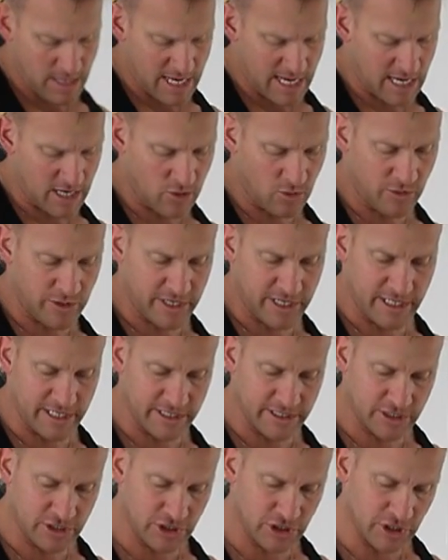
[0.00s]
how quick it
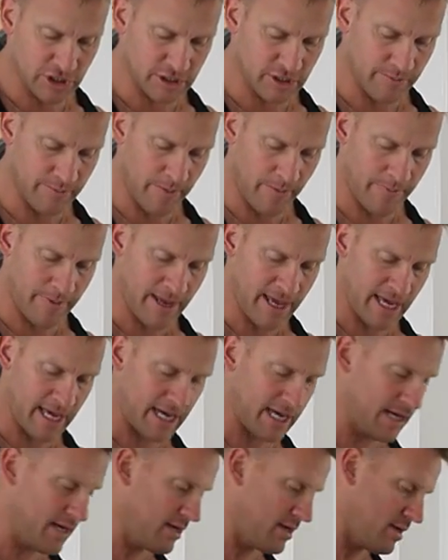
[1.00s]
is just to
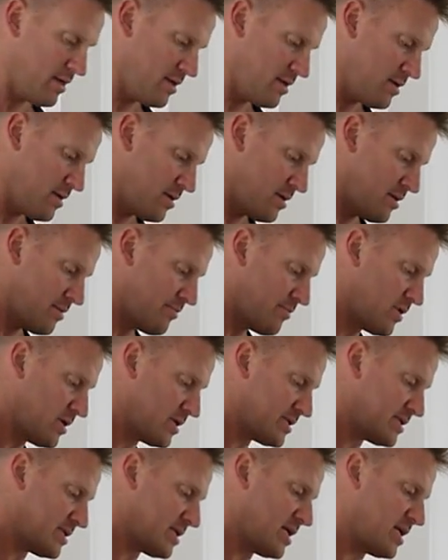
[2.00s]
prepare
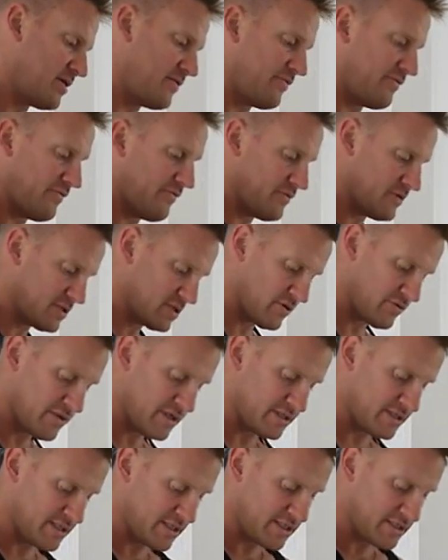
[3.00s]
my stuff. So
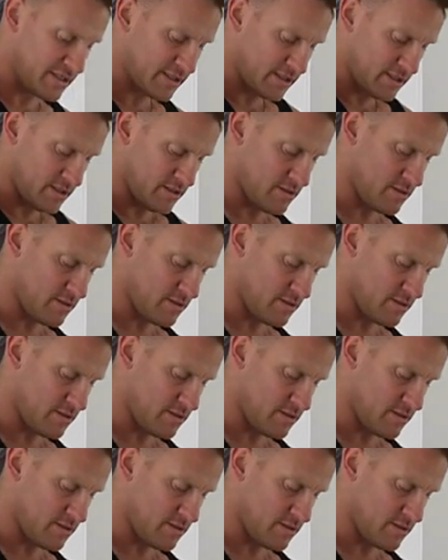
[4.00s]
this is